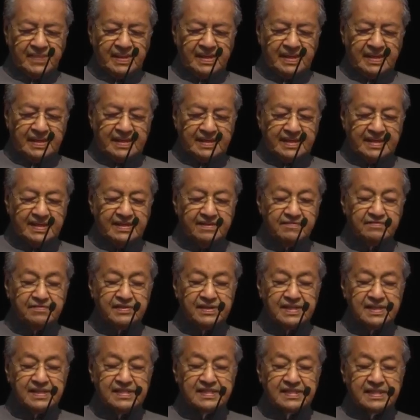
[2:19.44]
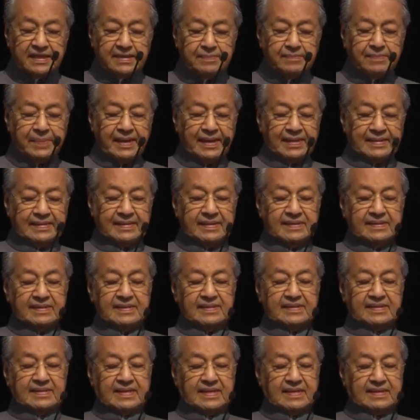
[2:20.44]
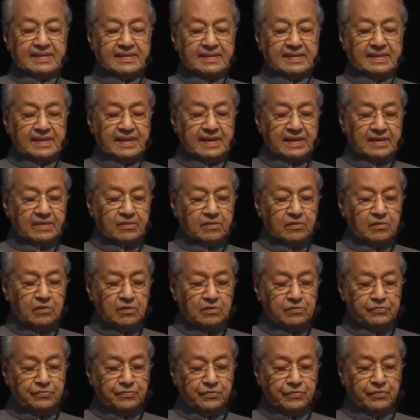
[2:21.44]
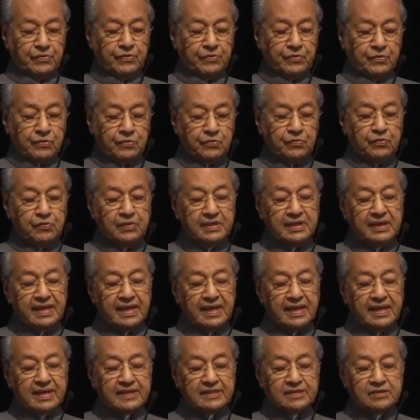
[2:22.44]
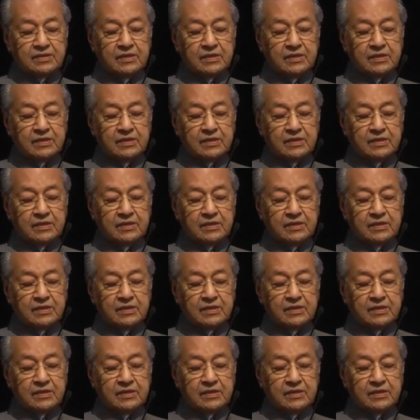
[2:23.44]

Given the setback that this country had gone through in the last